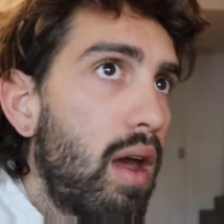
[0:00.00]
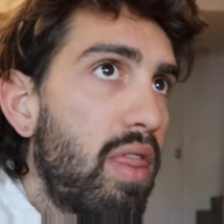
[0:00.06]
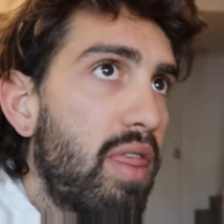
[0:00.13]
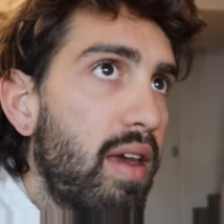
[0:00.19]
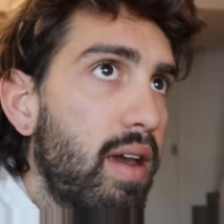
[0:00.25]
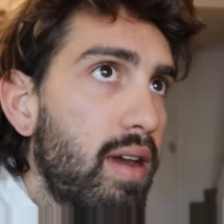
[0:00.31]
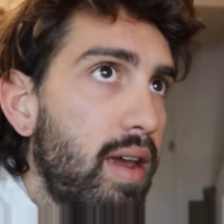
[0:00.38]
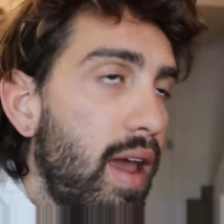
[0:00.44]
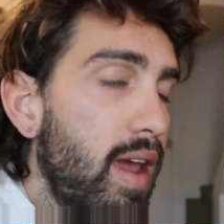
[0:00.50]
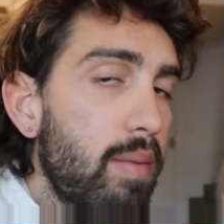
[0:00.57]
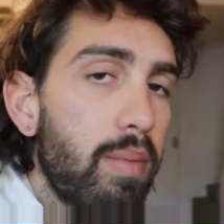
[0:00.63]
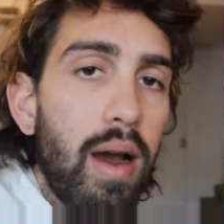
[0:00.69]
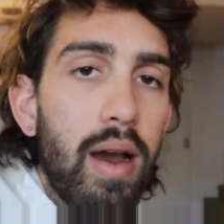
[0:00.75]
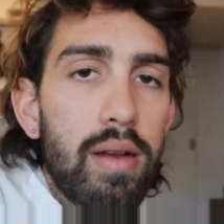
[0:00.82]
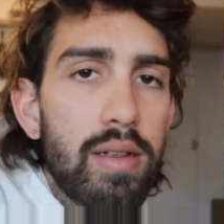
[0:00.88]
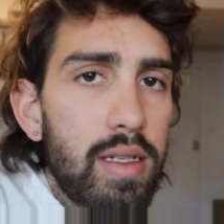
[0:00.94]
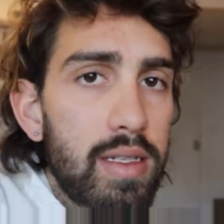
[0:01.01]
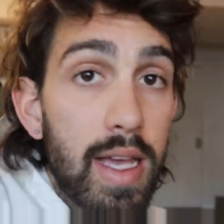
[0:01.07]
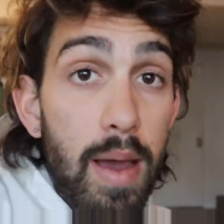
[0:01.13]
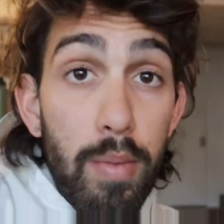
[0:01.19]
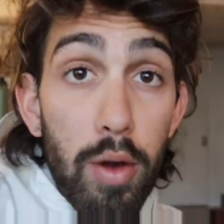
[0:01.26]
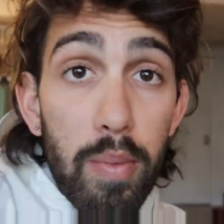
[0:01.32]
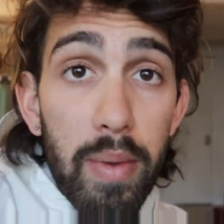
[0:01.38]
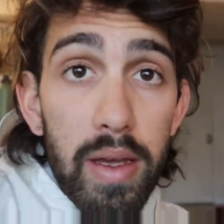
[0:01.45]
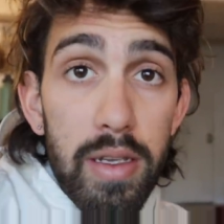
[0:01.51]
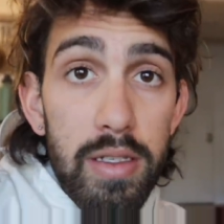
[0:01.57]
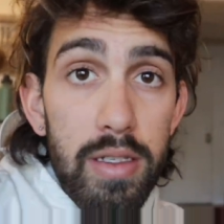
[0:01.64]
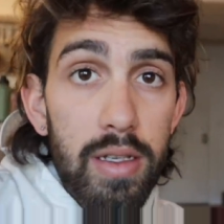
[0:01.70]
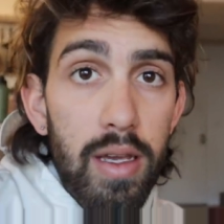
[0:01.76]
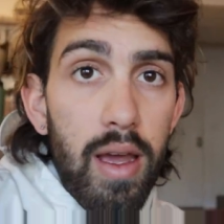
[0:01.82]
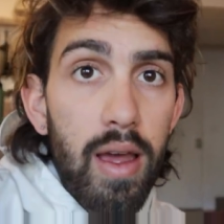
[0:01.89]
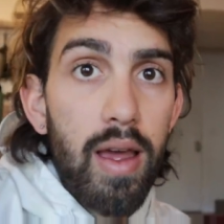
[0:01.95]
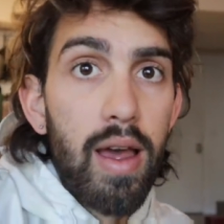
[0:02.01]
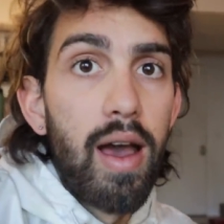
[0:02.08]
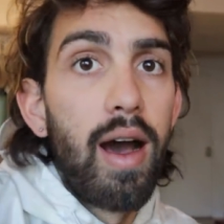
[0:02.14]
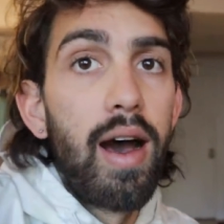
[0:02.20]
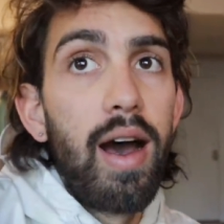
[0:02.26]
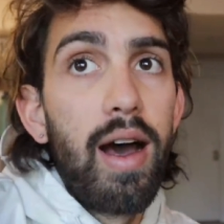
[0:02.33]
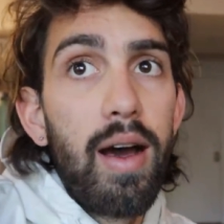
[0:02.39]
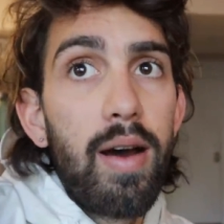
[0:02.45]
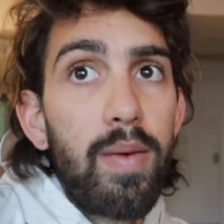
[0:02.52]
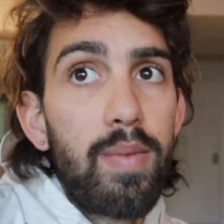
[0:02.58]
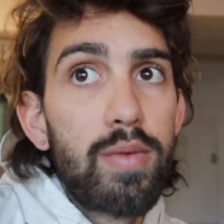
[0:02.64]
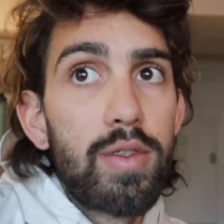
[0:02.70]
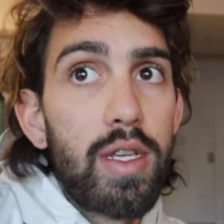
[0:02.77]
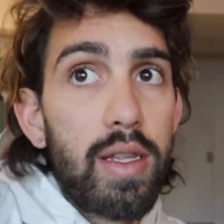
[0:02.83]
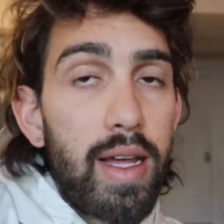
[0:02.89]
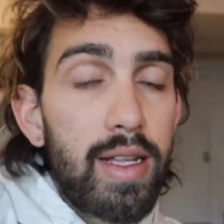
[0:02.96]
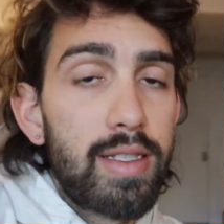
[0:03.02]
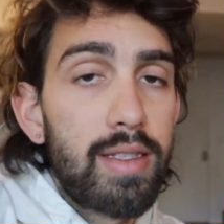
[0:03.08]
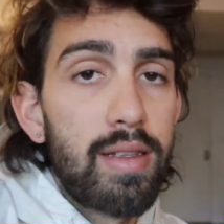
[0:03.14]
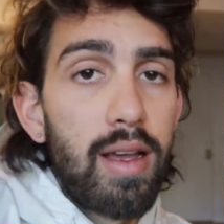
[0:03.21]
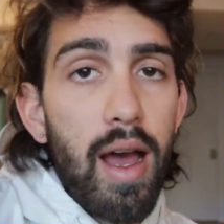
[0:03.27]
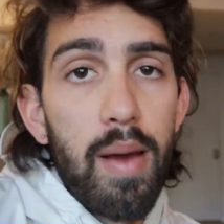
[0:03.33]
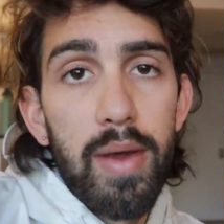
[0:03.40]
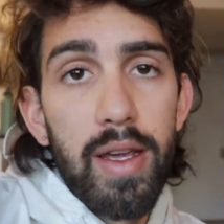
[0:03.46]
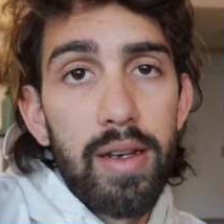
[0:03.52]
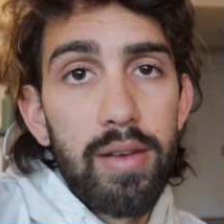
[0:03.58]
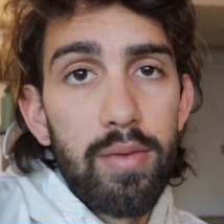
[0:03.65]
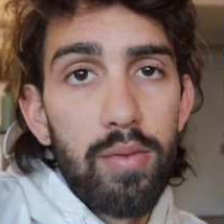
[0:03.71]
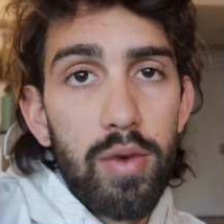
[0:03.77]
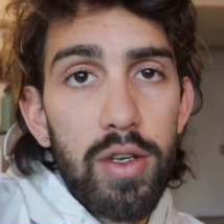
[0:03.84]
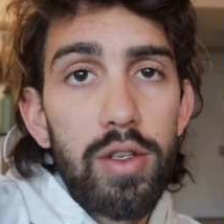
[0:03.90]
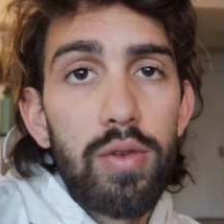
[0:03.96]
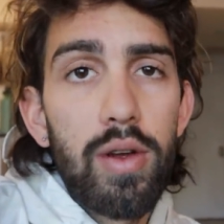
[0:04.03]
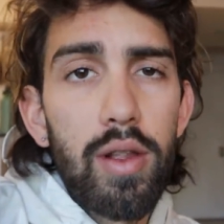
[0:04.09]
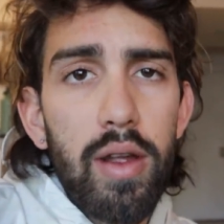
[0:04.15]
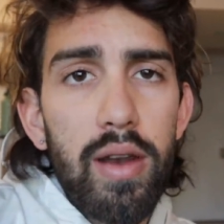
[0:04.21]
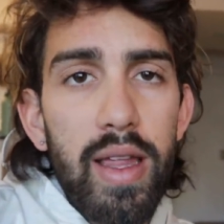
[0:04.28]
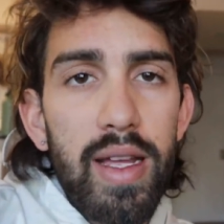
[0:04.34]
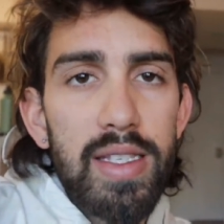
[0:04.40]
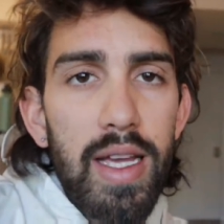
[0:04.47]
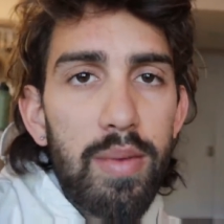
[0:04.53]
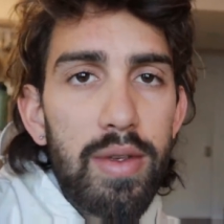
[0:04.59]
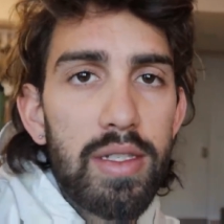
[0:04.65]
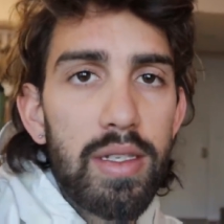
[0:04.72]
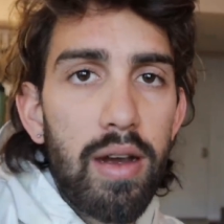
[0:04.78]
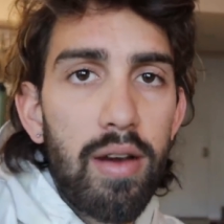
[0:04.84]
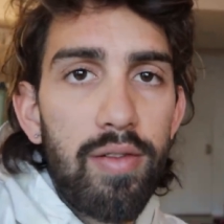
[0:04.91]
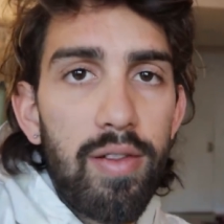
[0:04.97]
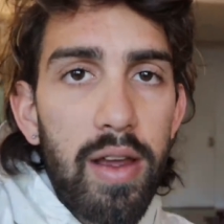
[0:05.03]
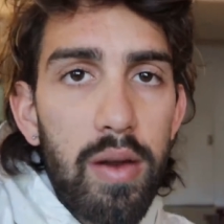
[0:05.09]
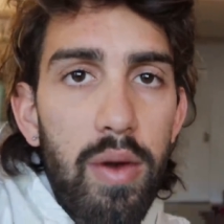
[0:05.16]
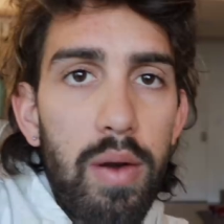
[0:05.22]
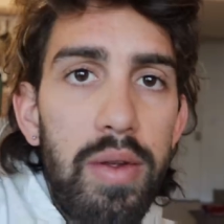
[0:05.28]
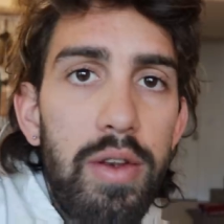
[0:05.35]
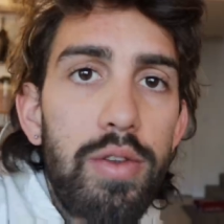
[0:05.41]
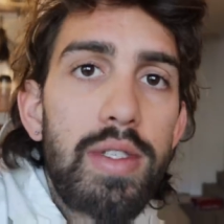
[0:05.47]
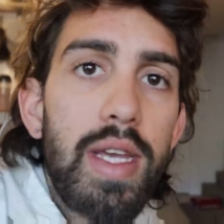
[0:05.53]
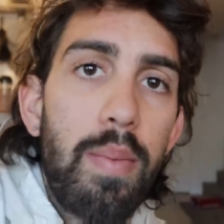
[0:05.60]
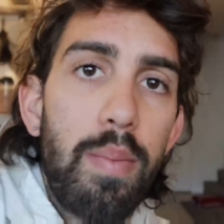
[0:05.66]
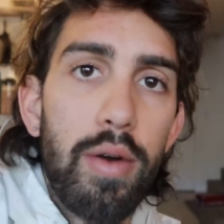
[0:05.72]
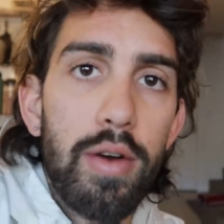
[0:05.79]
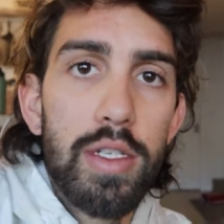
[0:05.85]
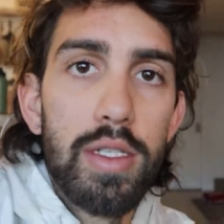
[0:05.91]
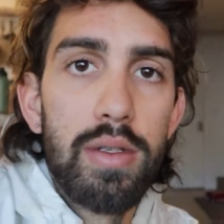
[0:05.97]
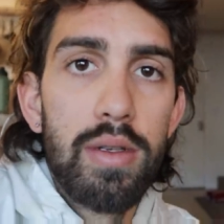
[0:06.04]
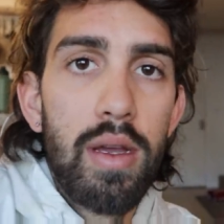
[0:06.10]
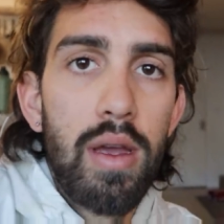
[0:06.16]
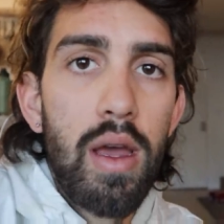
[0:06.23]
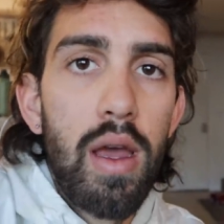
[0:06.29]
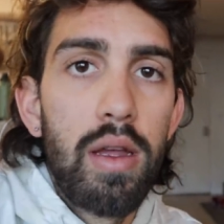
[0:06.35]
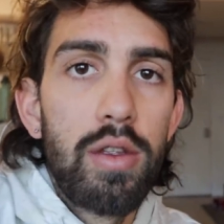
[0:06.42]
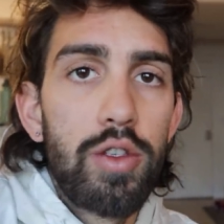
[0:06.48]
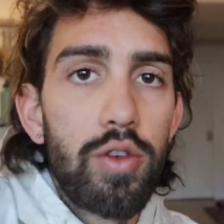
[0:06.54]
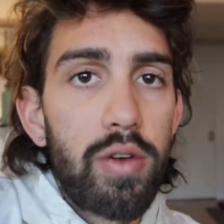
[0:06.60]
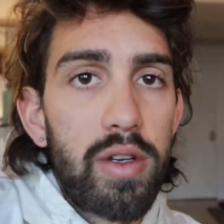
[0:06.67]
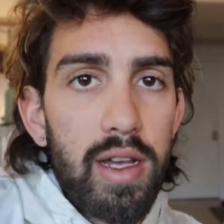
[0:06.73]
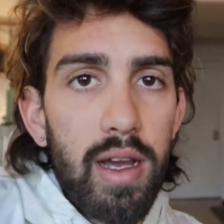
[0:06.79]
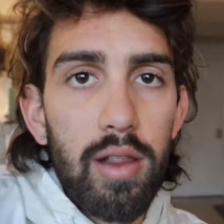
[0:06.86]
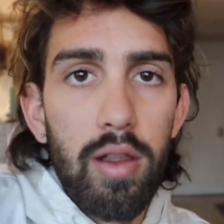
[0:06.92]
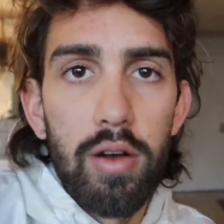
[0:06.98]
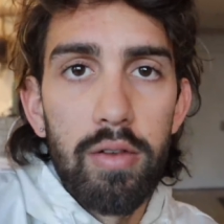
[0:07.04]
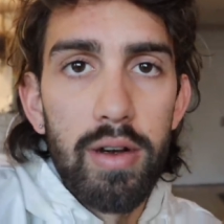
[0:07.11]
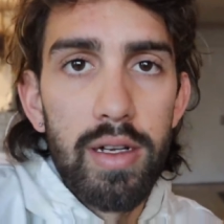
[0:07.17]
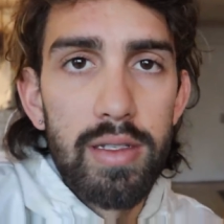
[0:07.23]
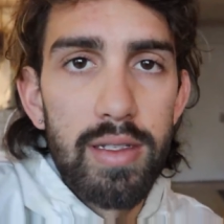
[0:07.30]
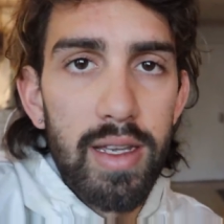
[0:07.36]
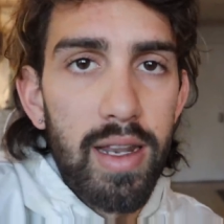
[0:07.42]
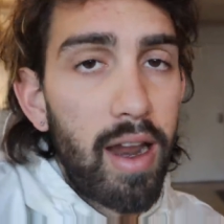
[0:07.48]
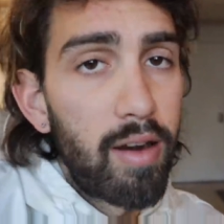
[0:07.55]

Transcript: I think, eight miles at tempo pace. Um, so that's, I mean, we do a lot of that type of stuff, like where we do tempos during our long runs.